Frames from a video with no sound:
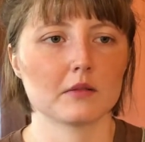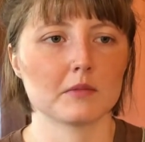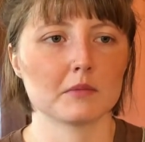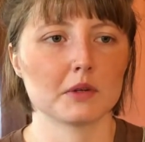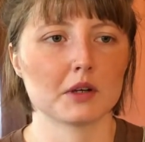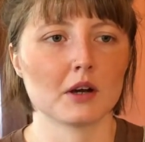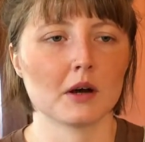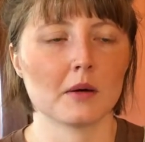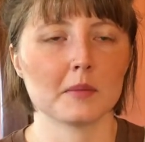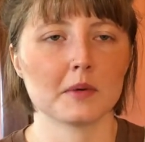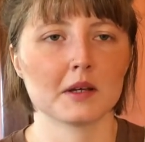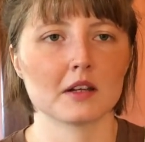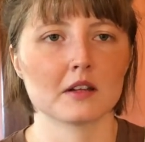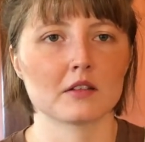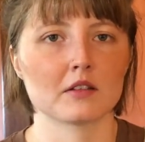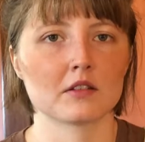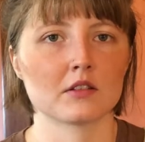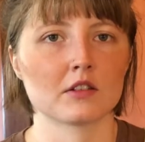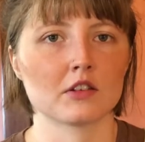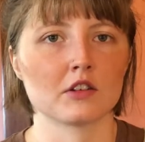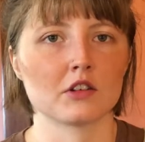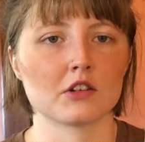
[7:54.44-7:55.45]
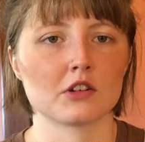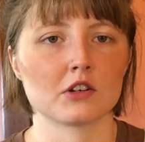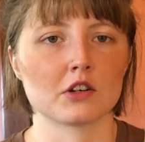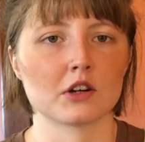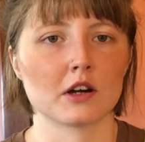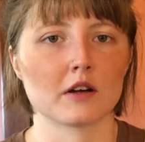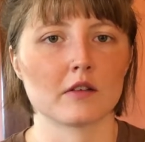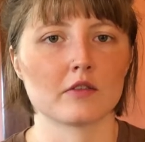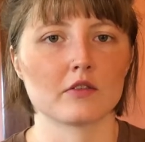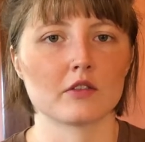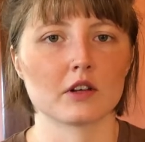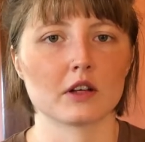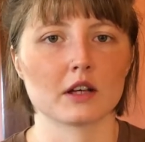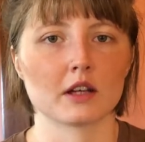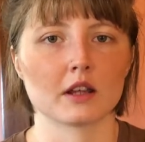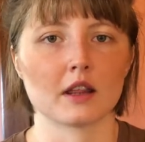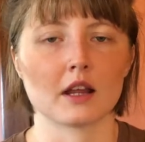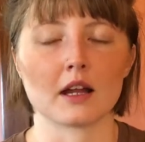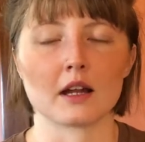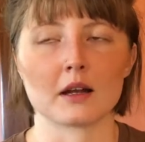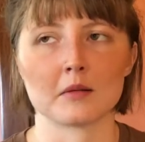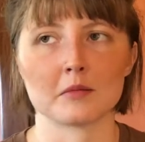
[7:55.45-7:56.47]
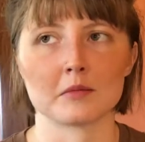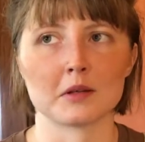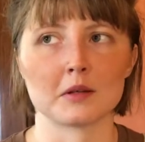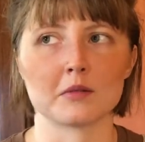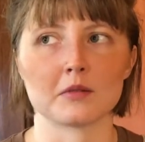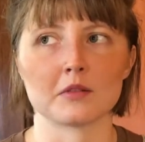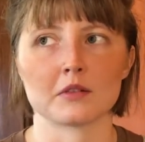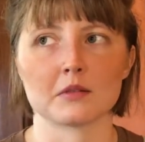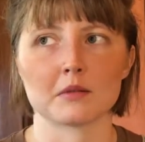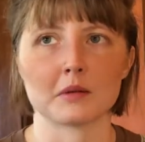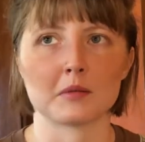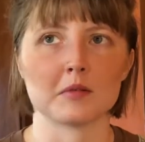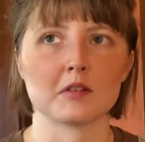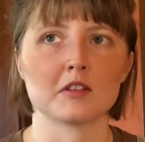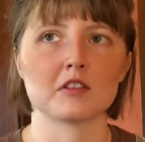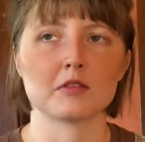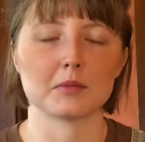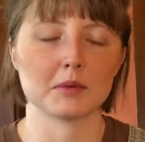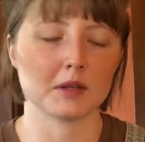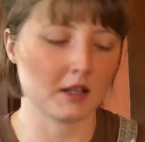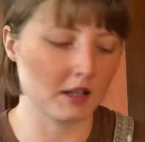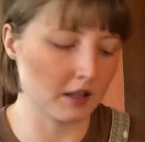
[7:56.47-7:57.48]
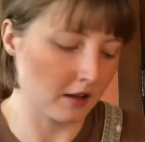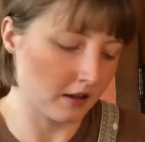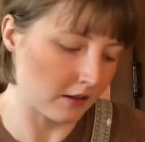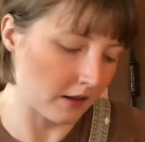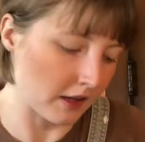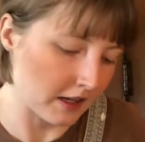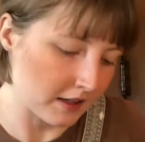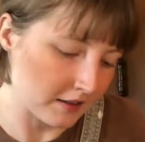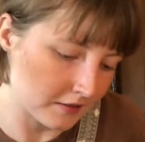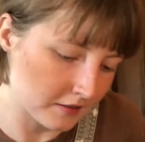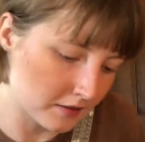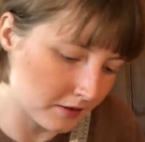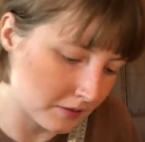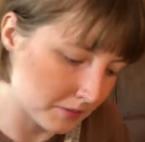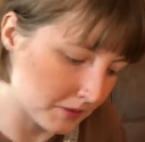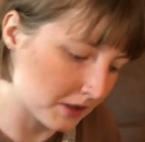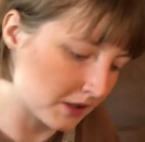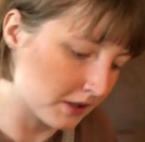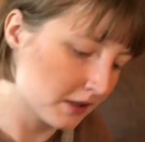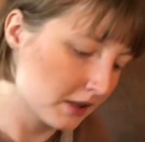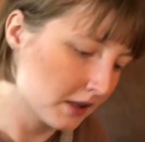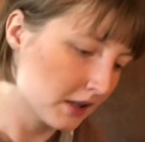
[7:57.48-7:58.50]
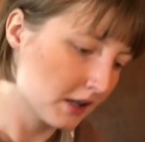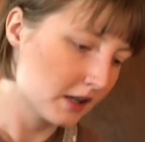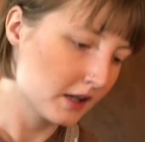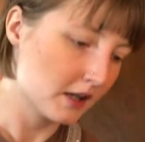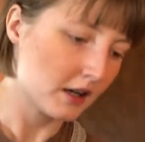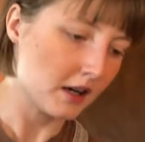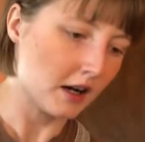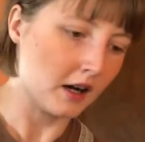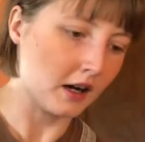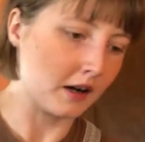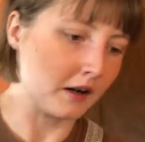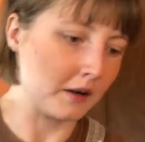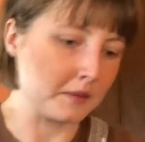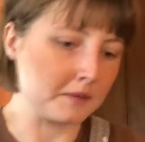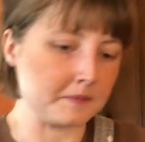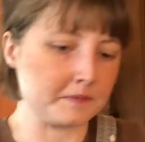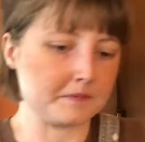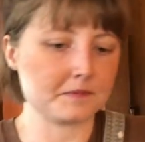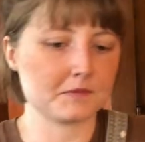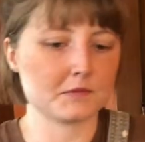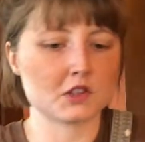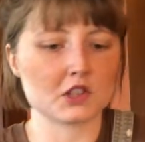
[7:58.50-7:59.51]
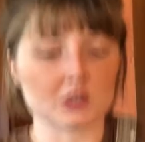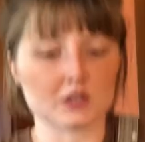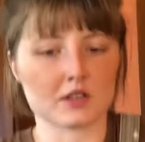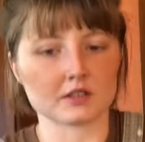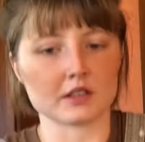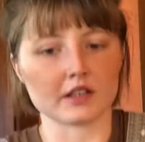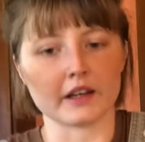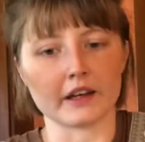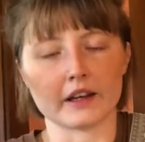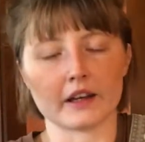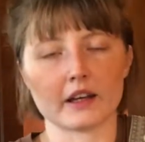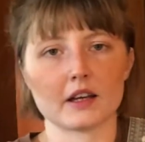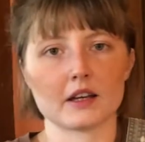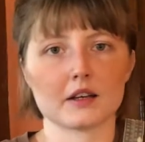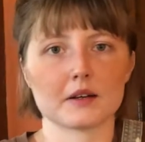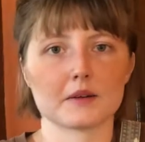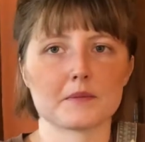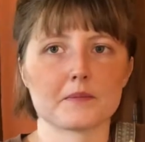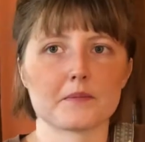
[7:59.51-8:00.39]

becoming insecure. I feel like the enemy was maybe speaking lies to me, just like,